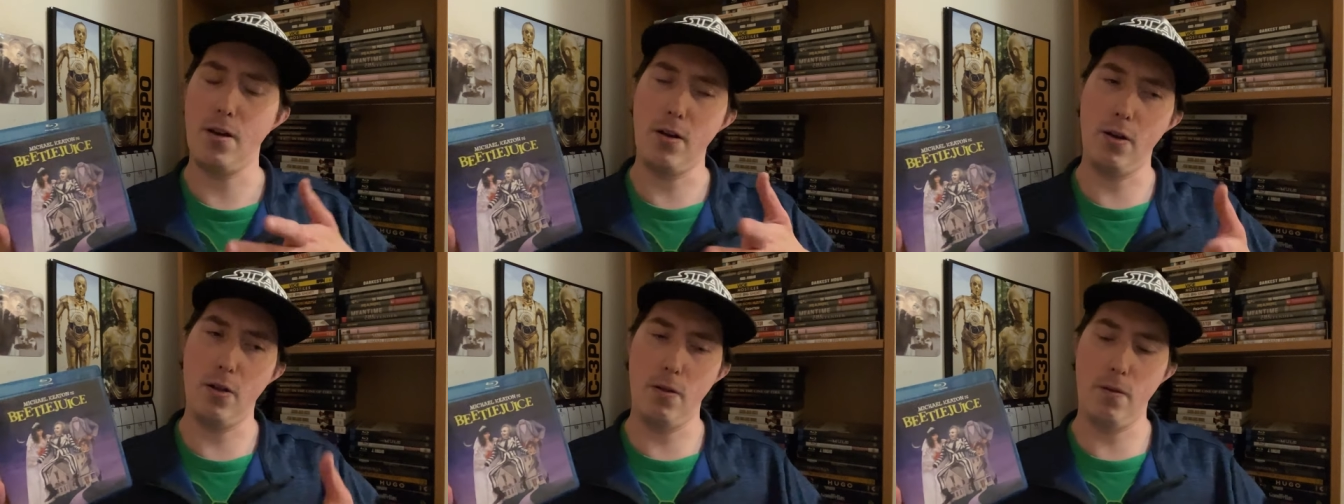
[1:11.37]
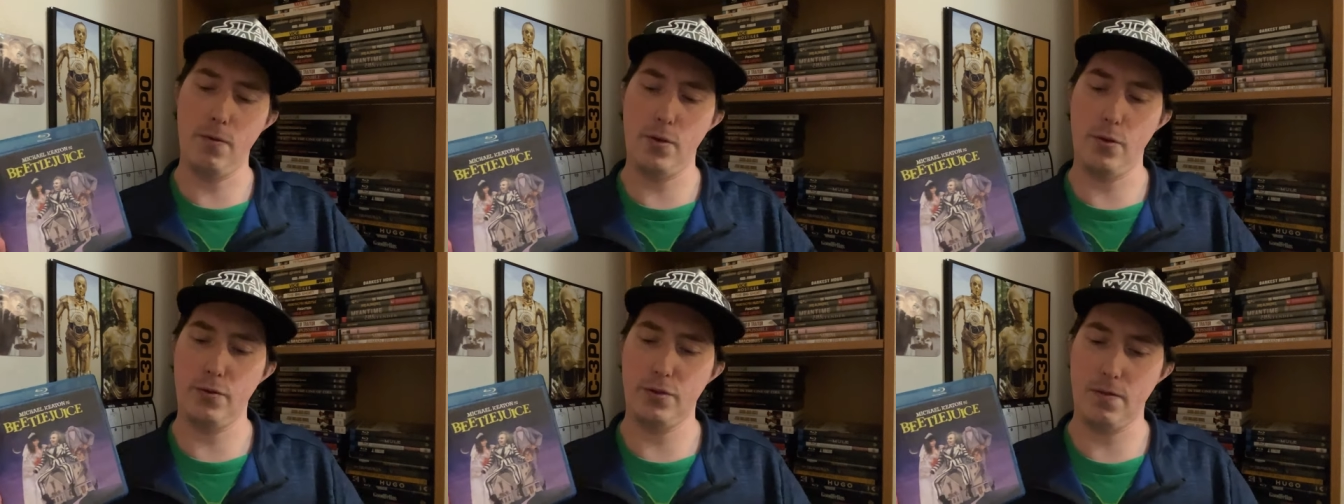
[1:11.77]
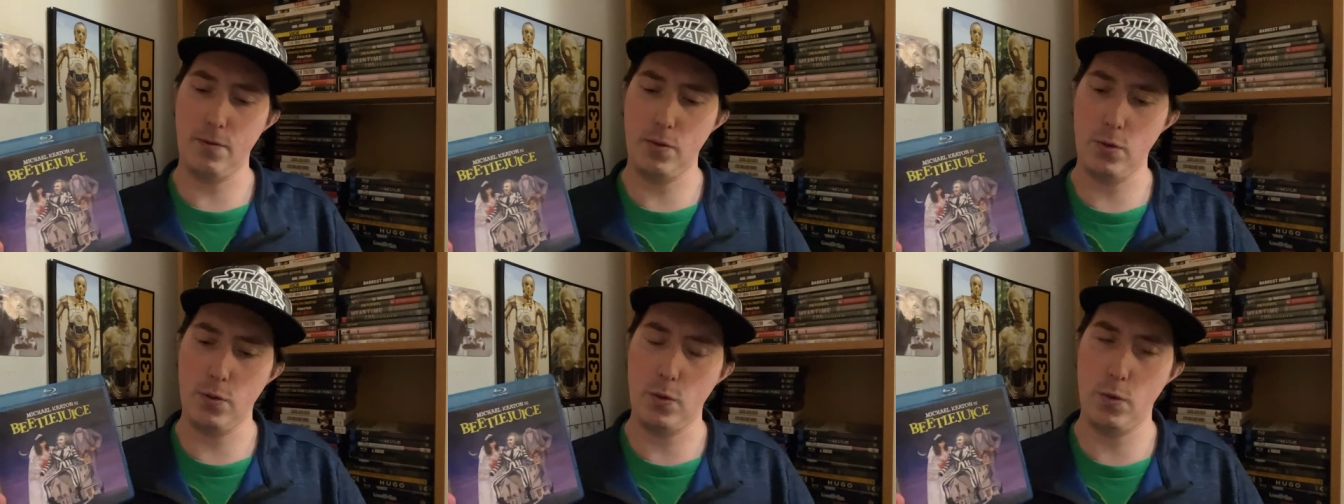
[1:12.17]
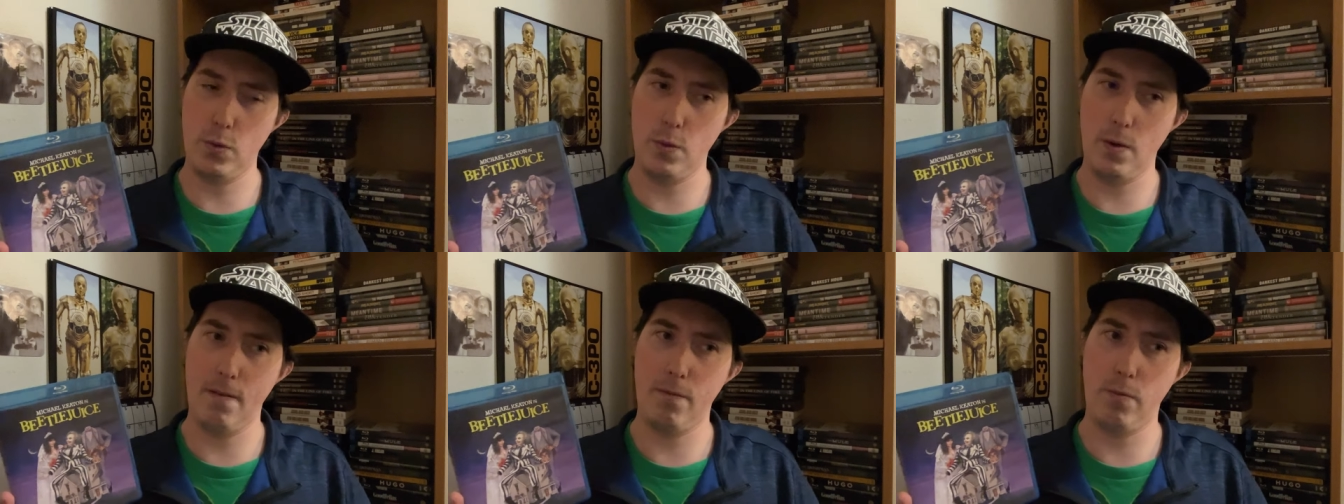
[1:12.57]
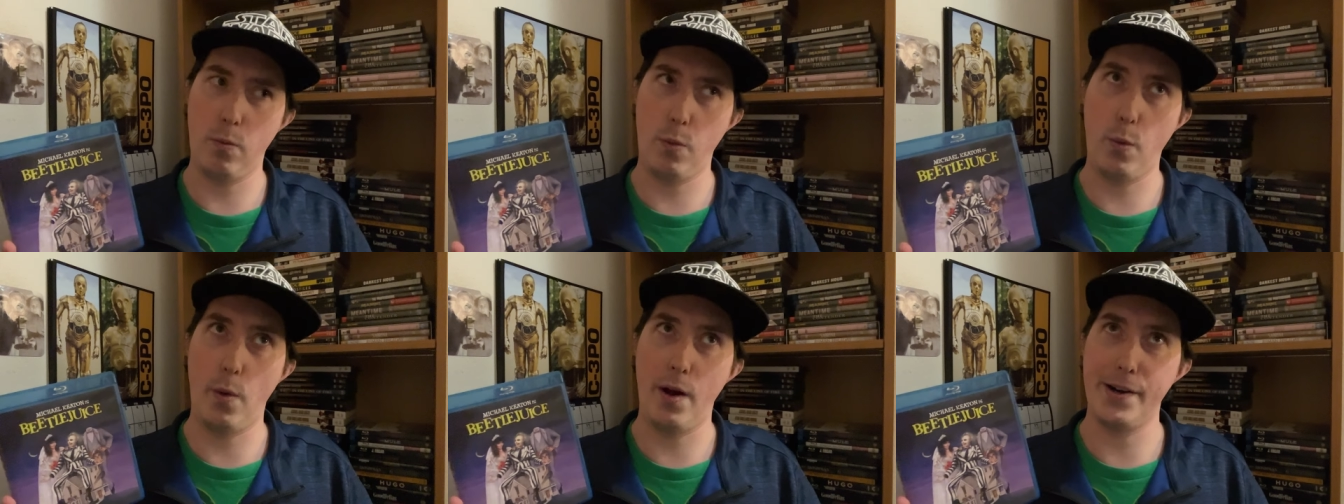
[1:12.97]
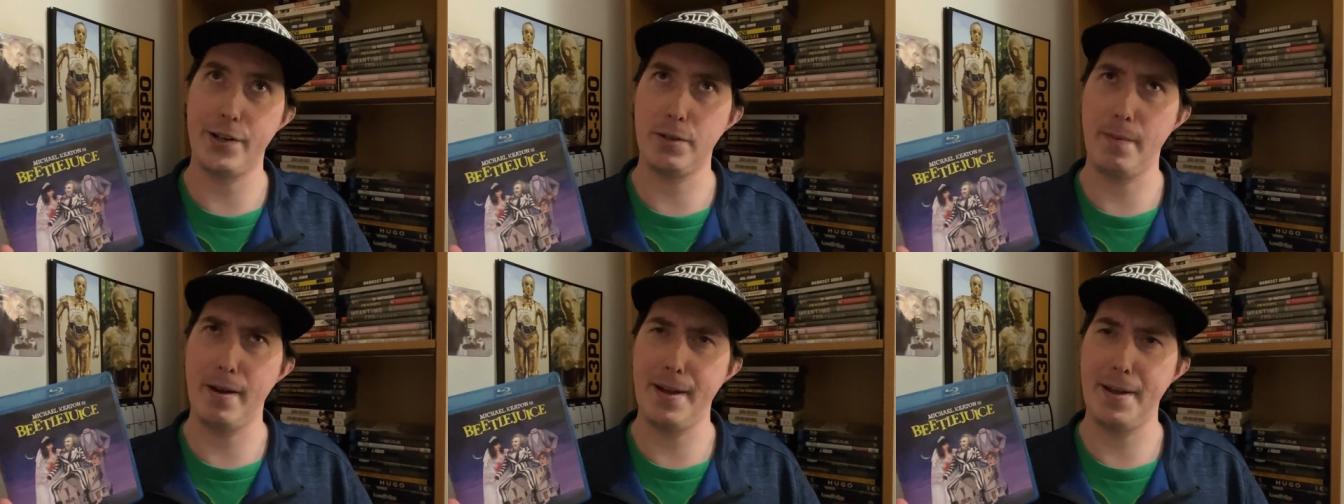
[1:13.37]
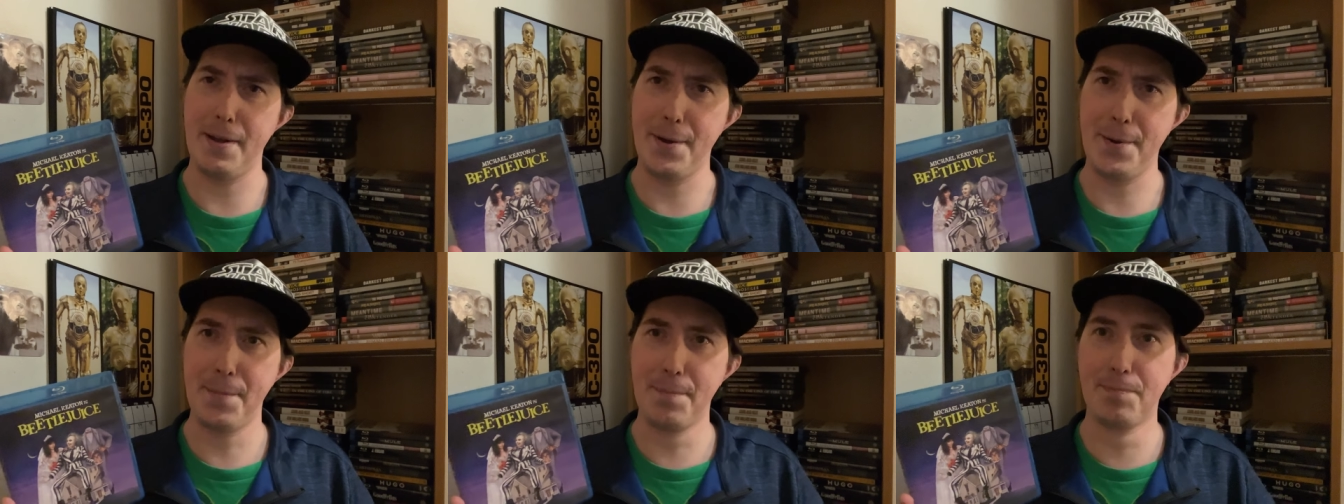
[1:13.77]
all those of you who have watched my uh,